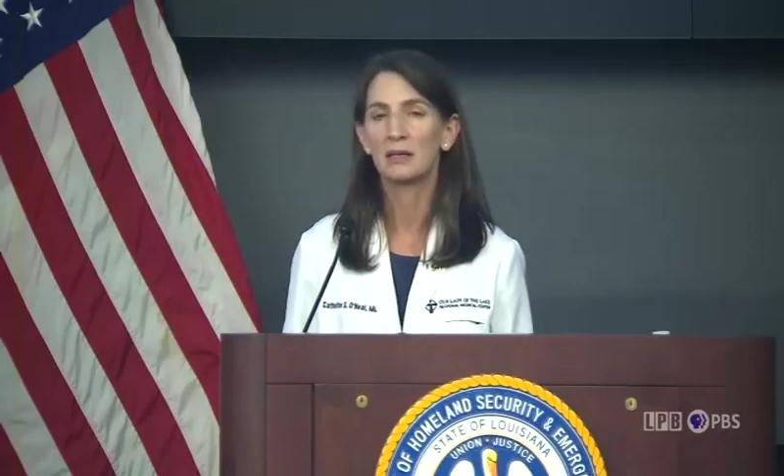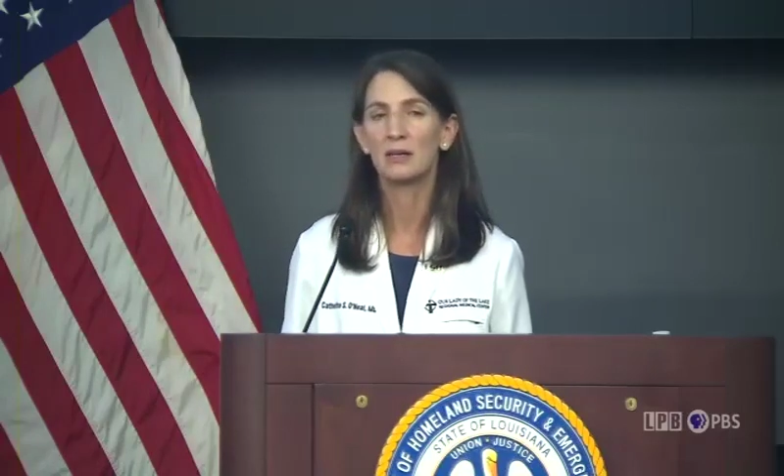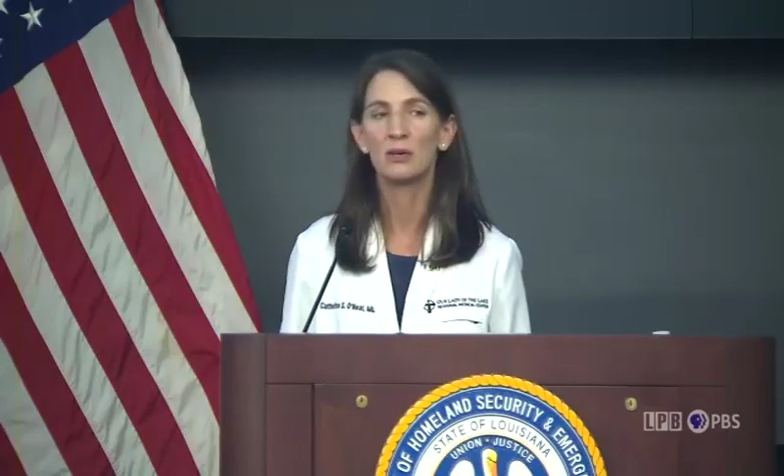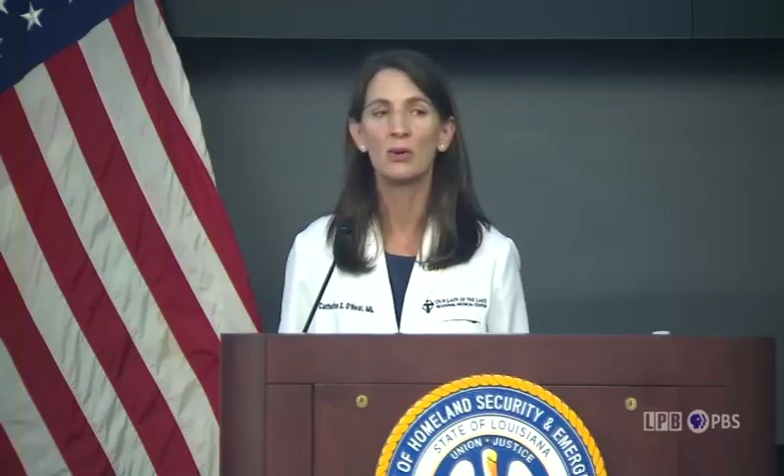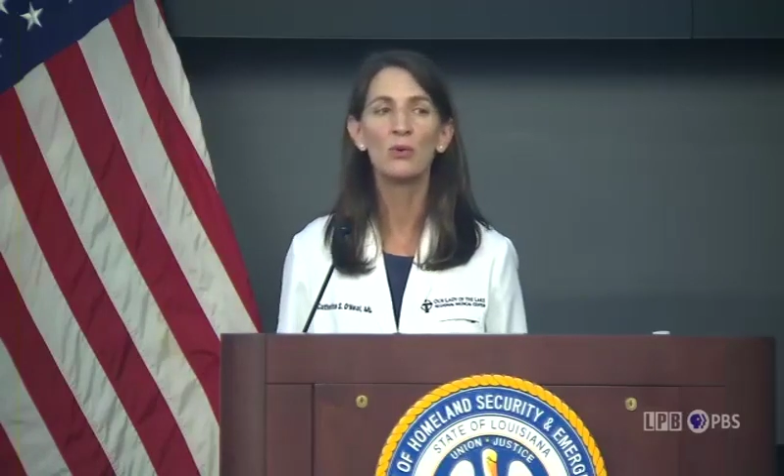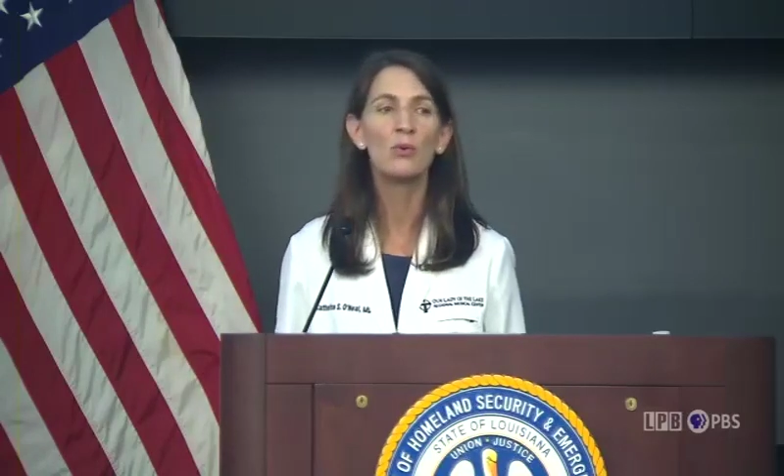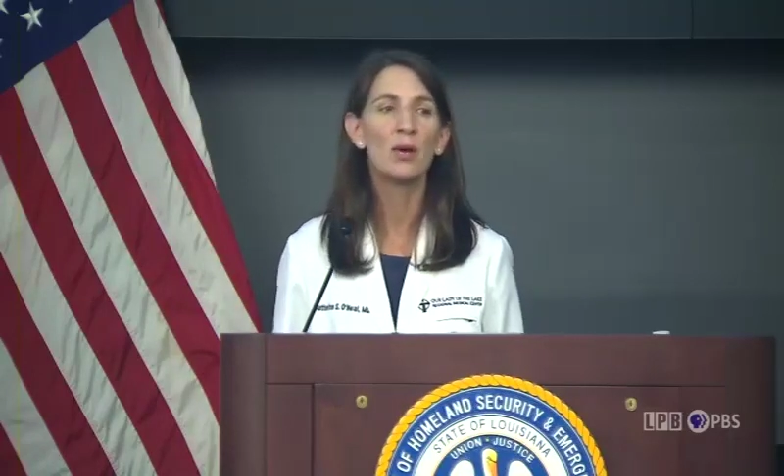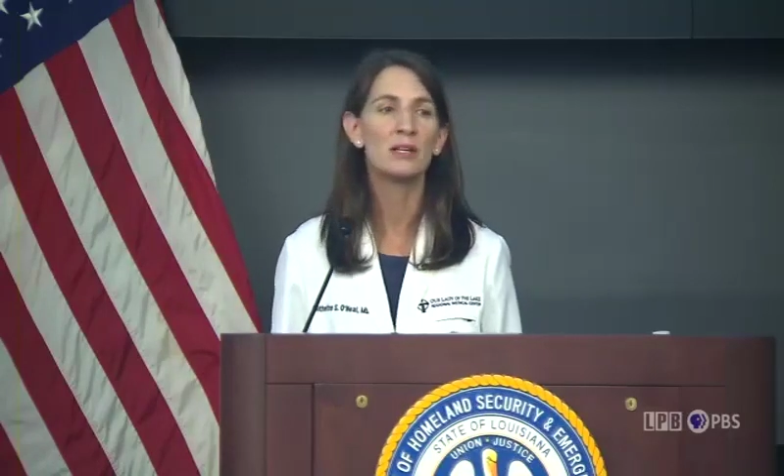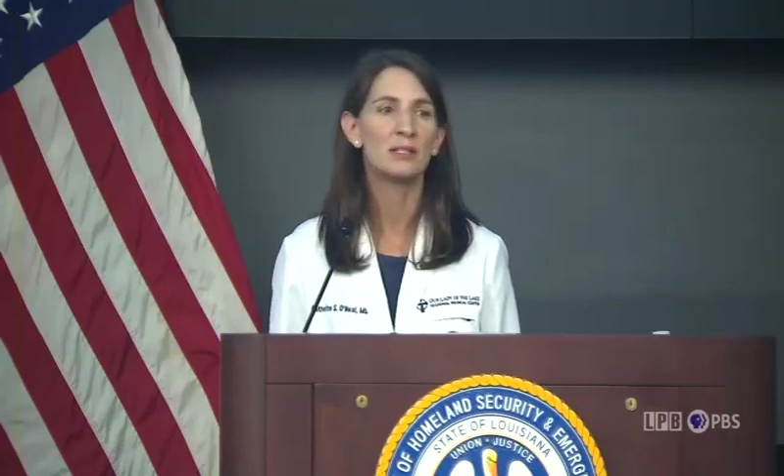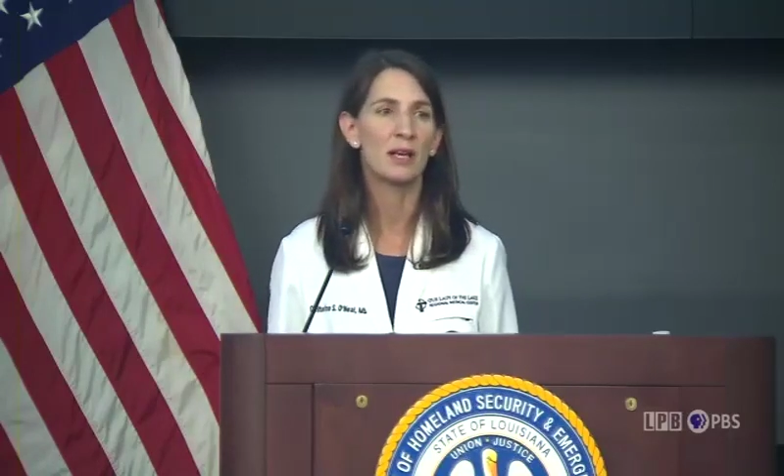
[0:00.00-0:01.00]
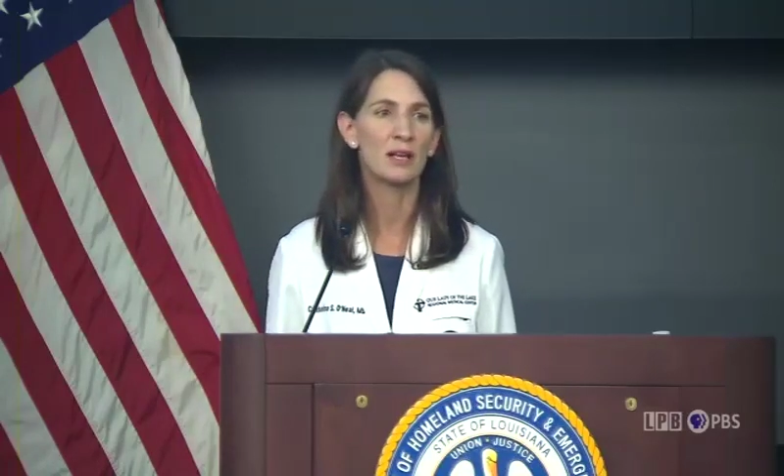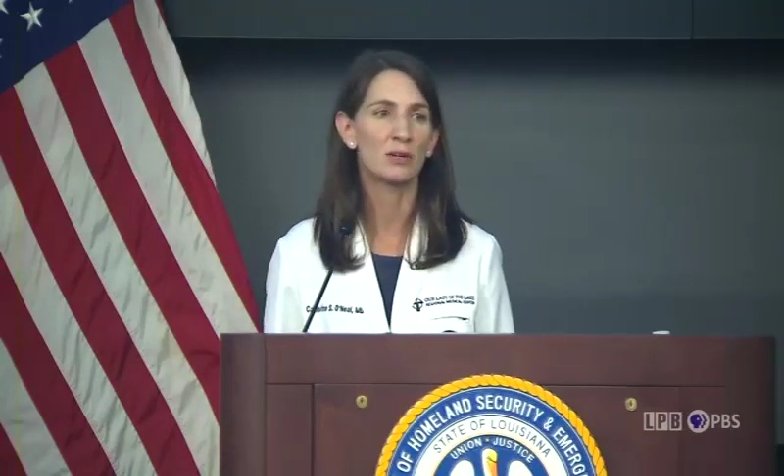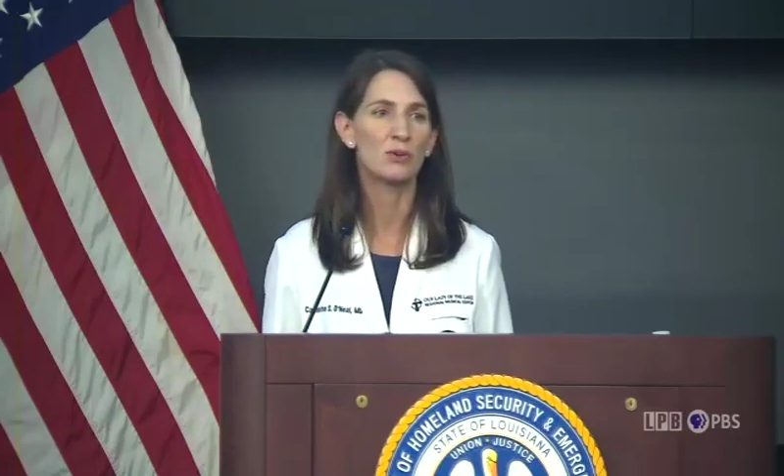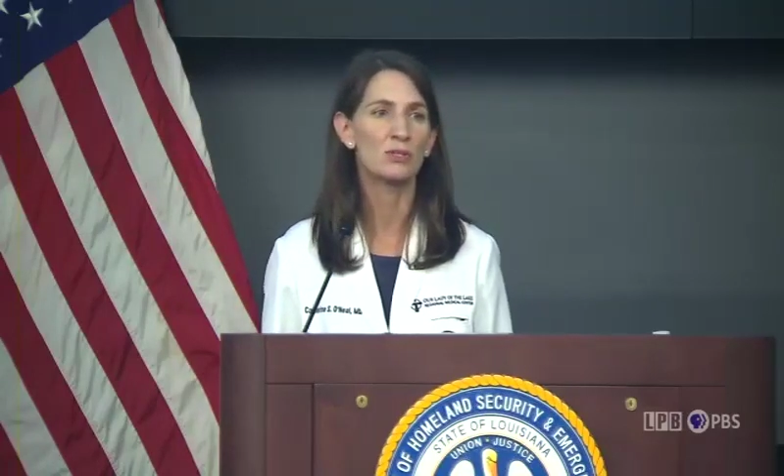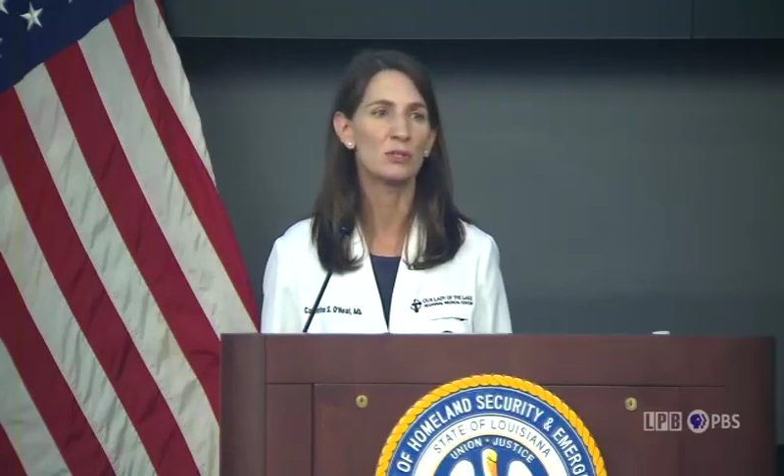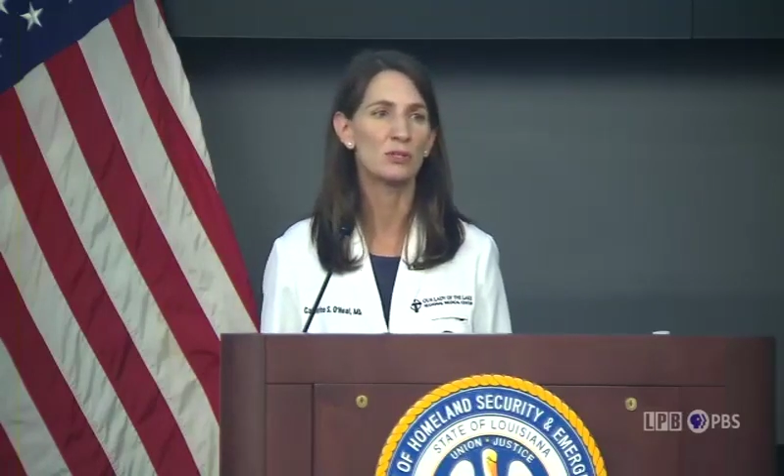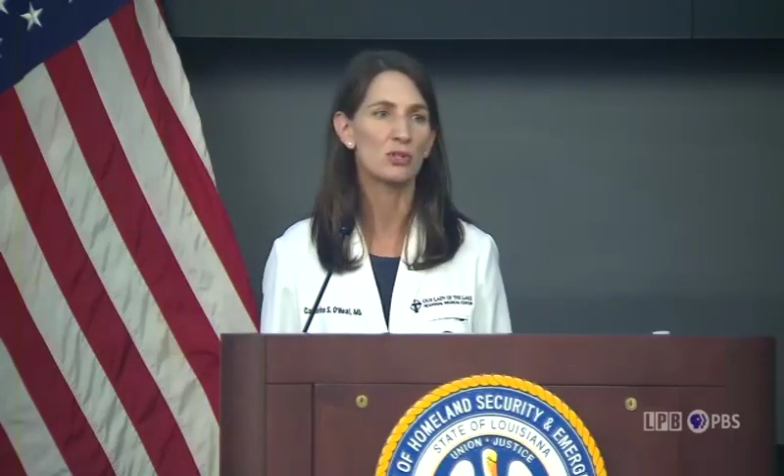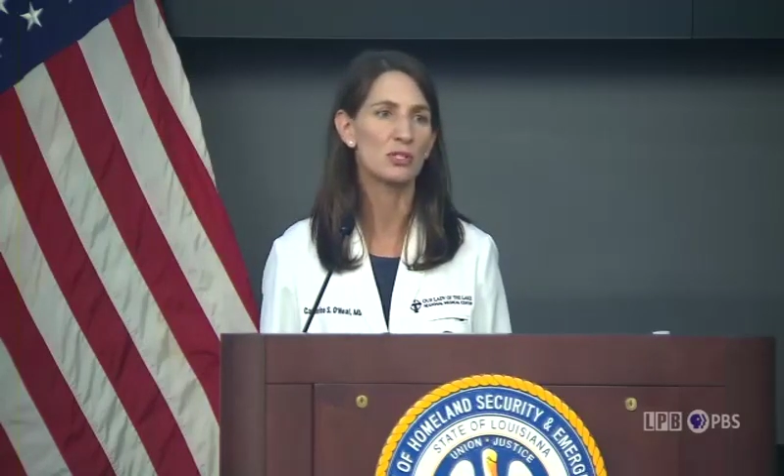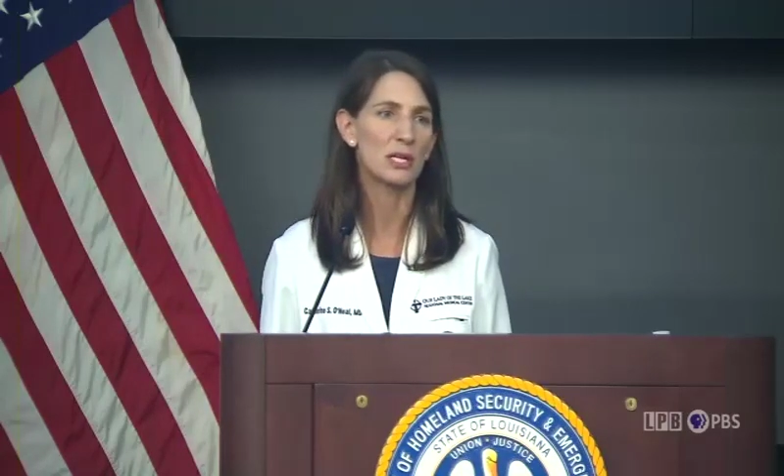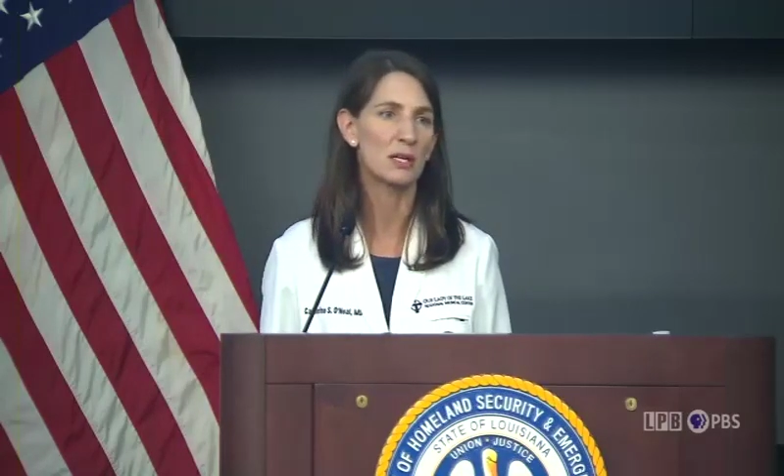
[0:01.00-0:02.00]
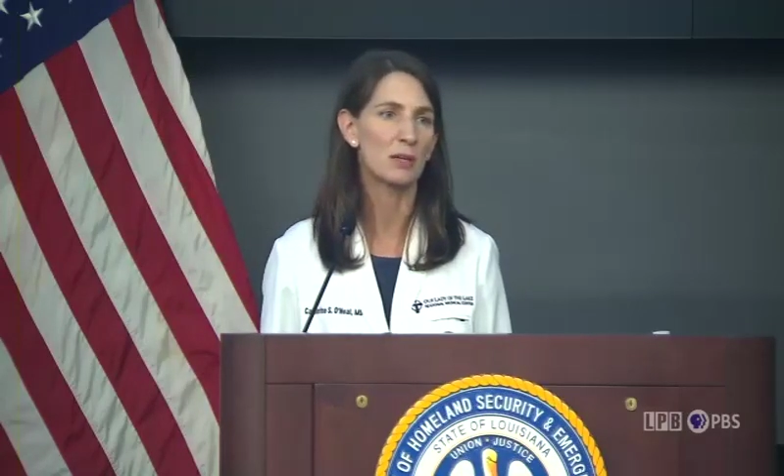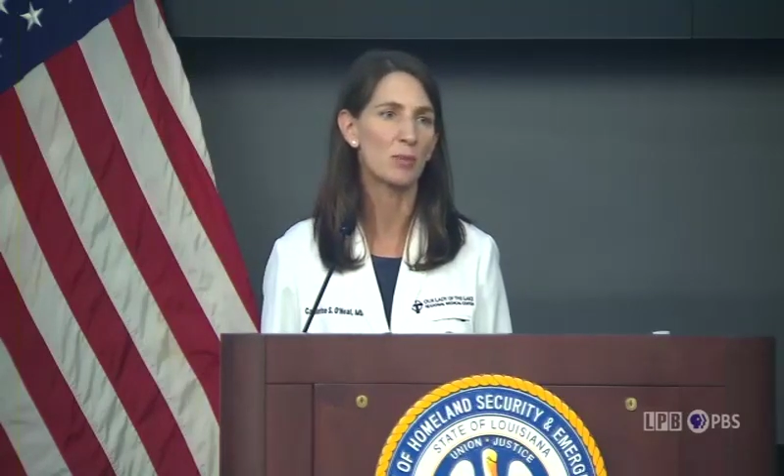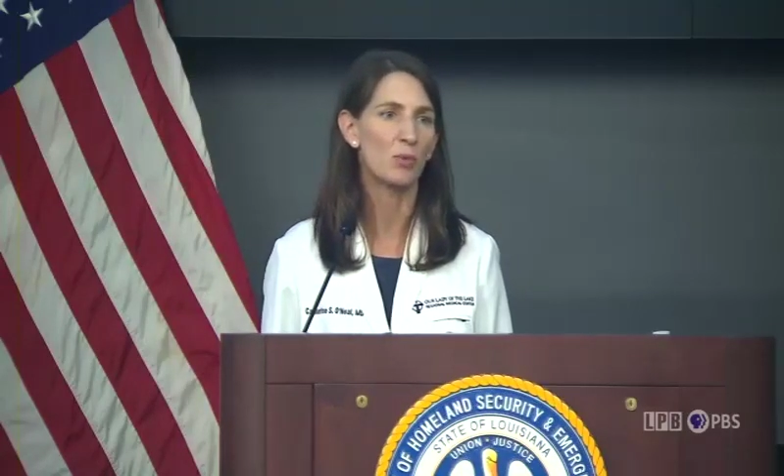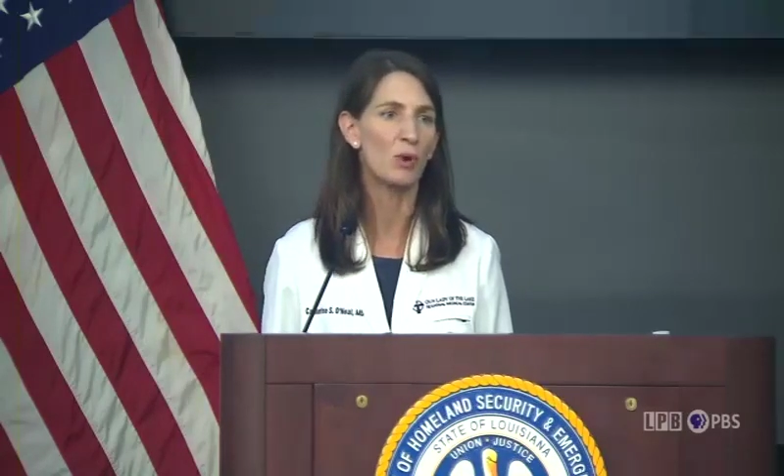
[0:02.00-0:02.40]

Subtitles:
And no one diagnosis should take up